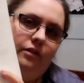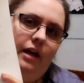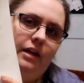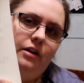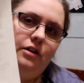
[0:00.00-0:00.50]

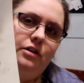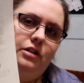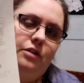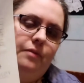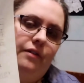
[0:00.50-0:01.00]
letters,
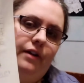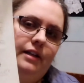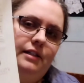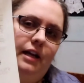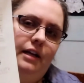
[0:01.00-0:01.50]
you might write a
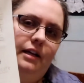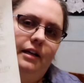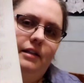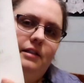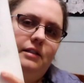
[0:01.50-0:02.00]

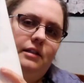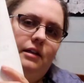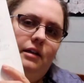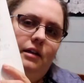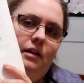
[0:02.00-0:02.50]
sentence,
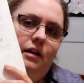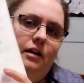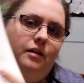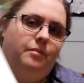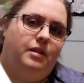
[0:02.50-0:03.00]

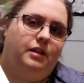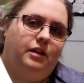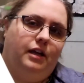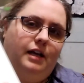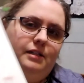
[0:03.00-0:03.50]
and then
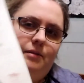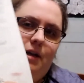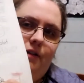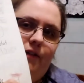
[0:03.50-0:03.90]
you got some kind of